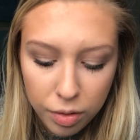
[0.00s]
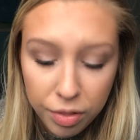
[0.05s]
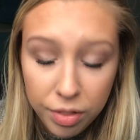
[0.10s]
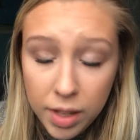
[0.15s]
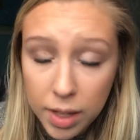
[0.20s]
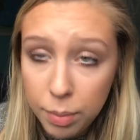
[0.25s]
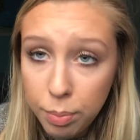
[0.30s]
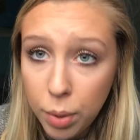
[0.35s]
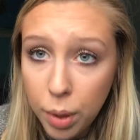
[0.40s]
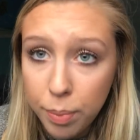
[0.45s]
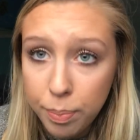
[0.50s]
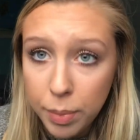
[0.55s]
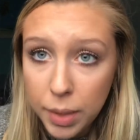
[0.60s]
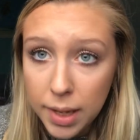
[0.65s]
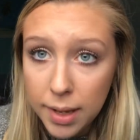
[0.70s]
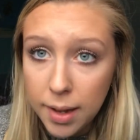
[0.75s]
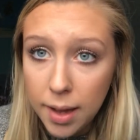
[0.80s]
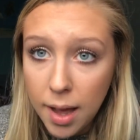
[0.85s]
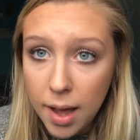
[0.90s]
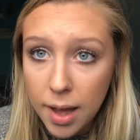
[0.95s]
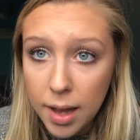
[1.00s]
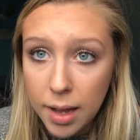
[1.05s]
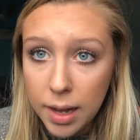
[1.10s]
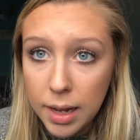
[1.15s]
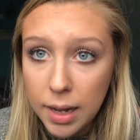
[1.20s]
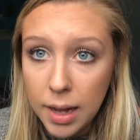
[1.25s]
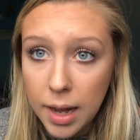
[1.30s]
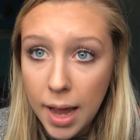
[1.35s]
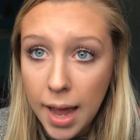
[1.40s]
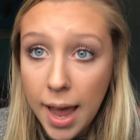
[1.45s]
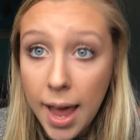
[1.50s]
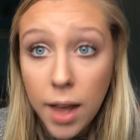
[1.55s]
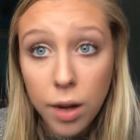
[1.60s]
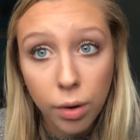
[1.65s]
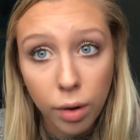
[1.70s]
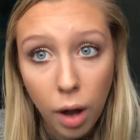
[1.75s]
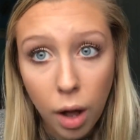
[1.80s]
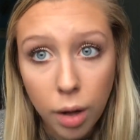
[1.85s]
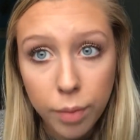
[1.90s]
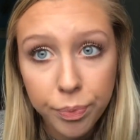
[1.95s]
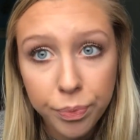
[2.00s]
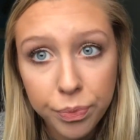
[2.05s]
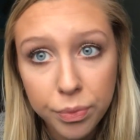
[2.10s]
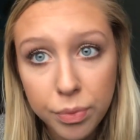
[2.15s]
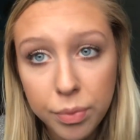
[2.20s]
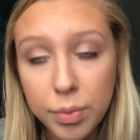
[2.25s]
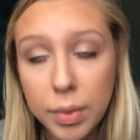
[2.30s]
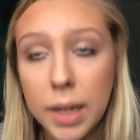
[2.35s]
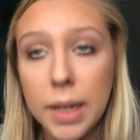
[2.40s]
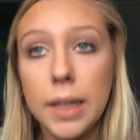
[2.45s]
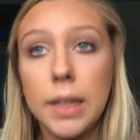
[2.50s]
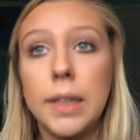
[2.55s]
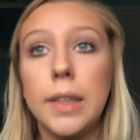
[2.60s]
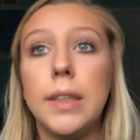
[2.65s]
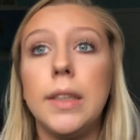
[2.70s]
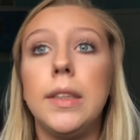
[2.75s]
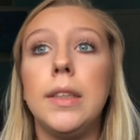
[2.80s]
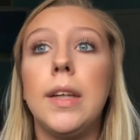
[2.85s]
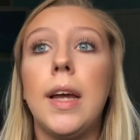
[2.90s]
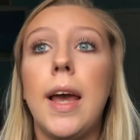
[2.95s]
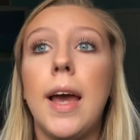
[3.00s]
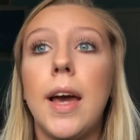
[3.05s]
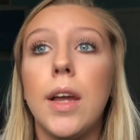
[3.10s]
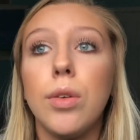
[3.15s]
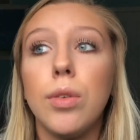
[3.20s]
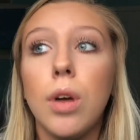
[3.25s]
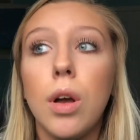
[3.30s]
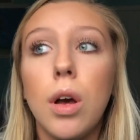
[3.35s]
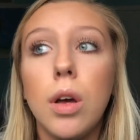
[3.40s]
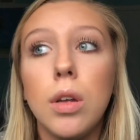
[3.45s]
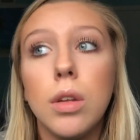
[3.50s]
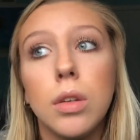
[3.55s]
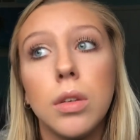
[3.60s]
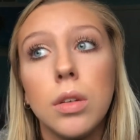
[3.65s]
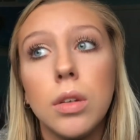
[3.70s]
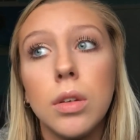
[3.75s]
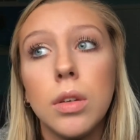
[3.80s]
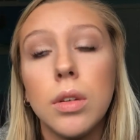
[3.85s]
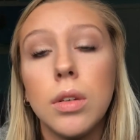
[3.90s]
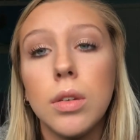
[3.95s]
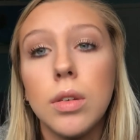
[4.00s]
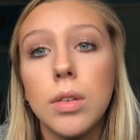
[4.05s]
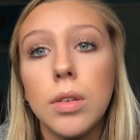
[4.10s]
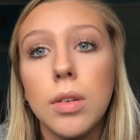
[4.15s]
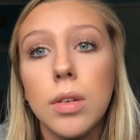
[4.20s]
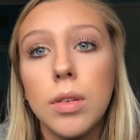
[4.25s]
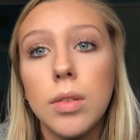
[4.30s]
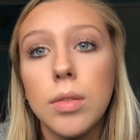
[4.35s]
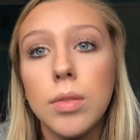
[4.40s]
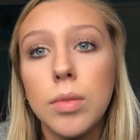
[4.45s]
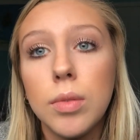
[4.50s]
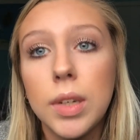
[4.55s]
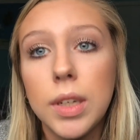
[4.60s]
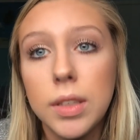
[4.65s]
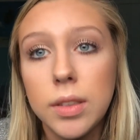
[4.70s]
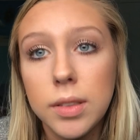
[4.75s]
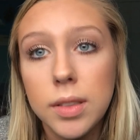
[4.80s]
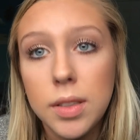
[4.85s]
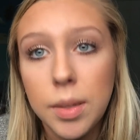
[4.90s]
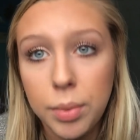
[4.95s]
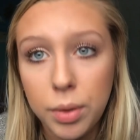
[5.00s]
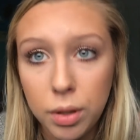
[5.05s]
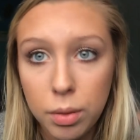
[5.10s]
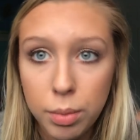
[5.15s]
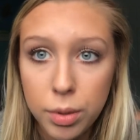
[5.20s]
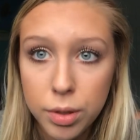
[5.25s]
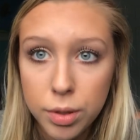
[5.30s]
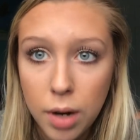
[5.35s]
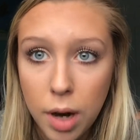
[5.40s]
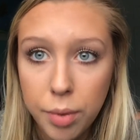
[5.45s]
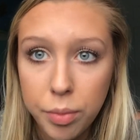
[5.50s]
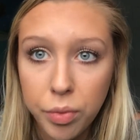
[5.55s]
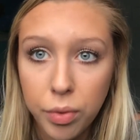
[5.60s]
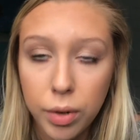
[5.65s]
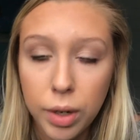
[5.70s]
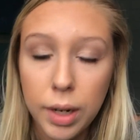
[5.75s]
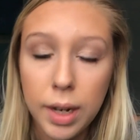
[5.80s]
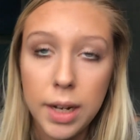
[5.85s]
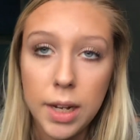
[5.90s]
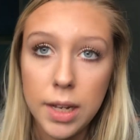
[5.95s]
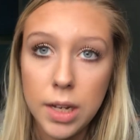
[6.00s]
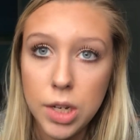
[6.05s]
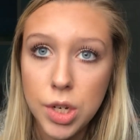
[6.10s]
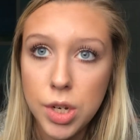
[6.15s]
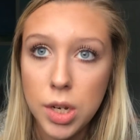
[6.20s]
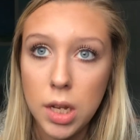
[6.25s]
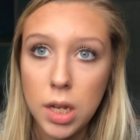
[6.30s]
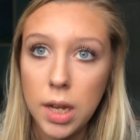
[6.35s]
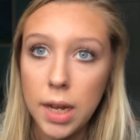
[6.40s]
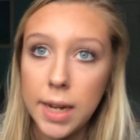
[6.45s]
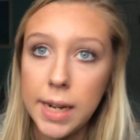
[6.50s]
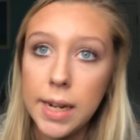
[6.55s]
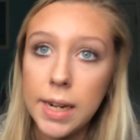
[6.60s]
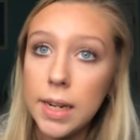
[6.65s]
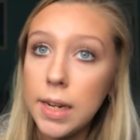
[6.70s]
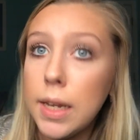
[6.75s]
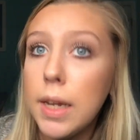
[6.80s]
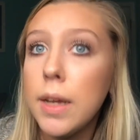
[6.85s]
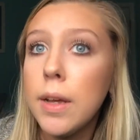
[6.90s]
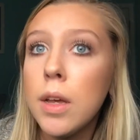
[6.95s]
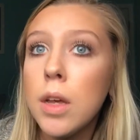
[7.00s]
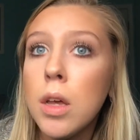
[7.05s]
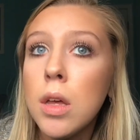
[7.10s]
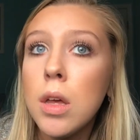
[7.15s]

They put me on Adderall, and Adderall is typically prescribed for ADHD, ADD,